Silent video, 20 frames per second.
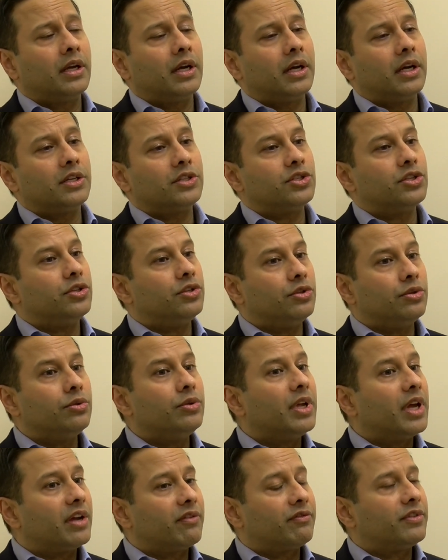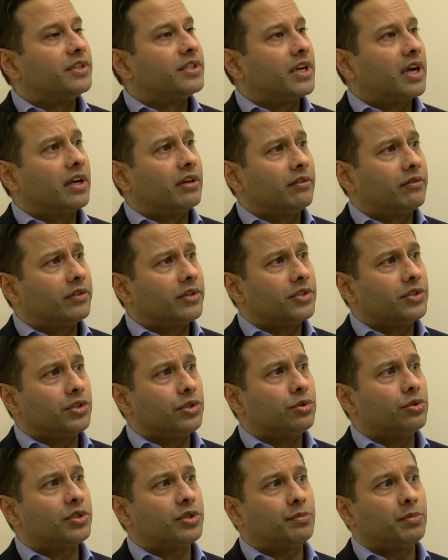Uh, to do that, photographers
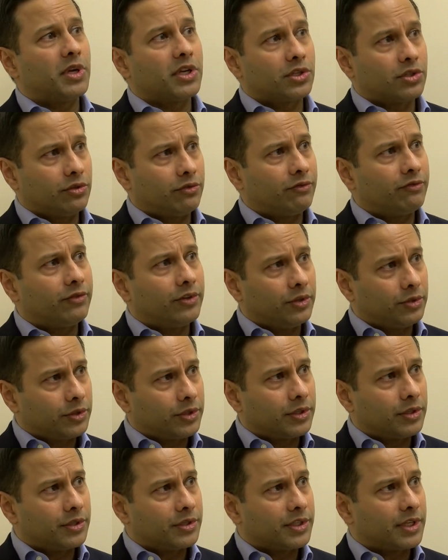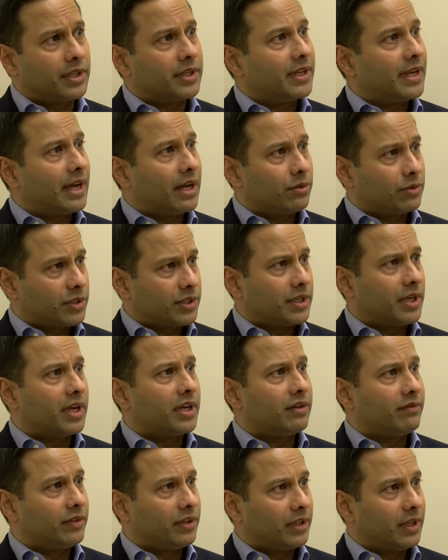use special filters on the
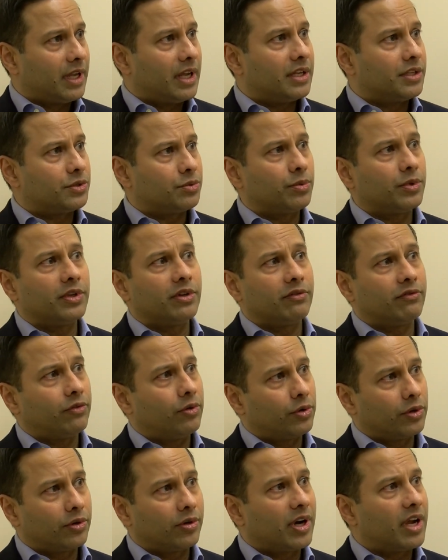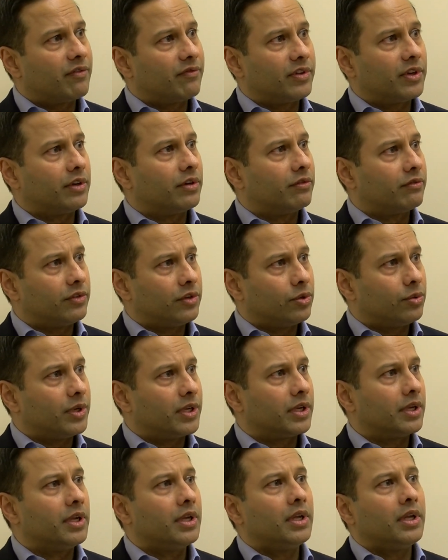outside of a lens when they're photographing or
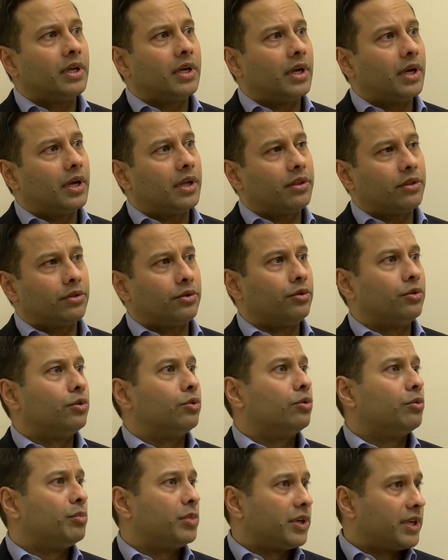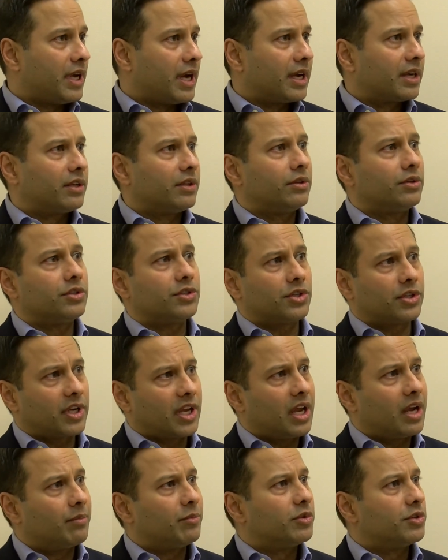viewing uh, through binoculars or
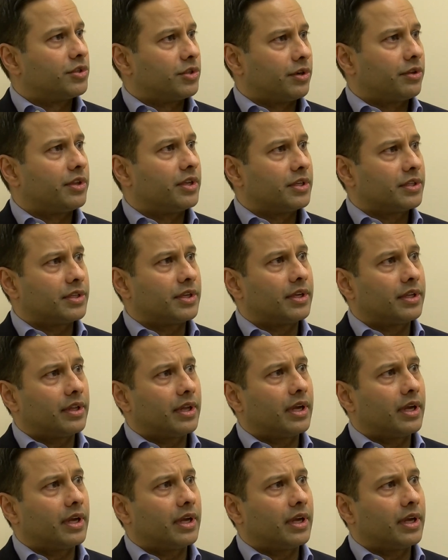cameras or things like